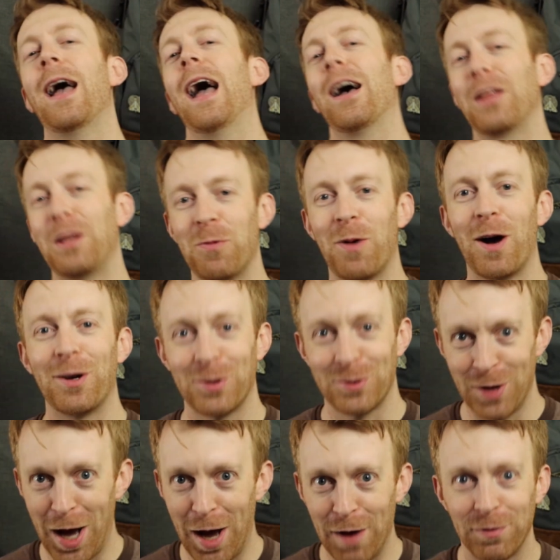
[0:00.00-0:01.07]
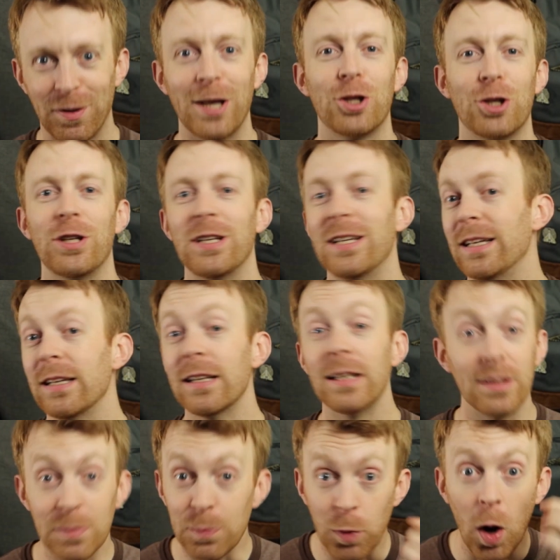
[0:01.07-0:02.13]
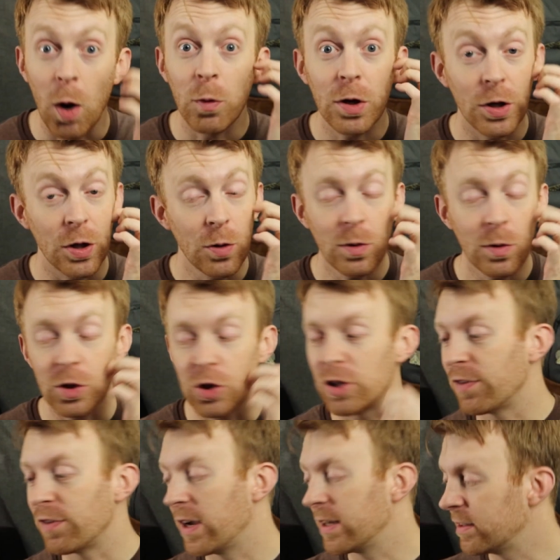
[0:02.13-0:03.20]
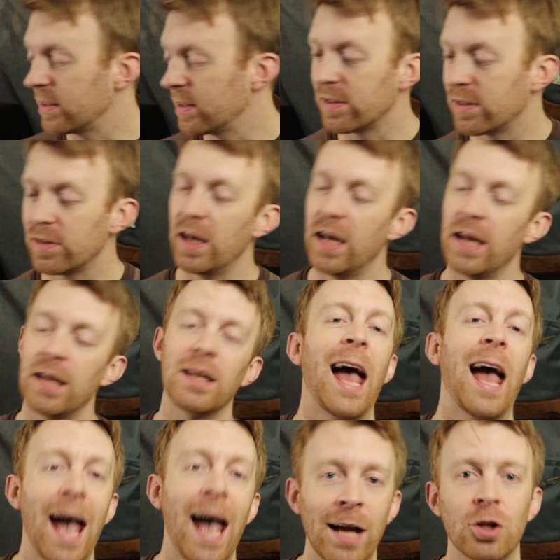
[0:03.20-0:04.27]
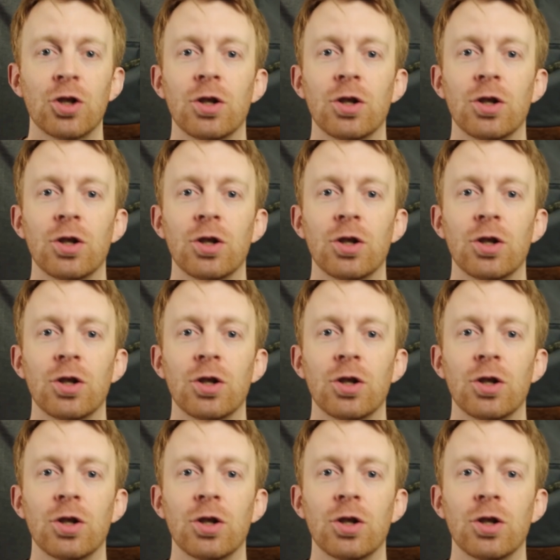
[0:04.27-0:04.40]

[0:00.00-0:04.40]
Ellie wanders off like she is prone to do, and she finds this hidden hatch,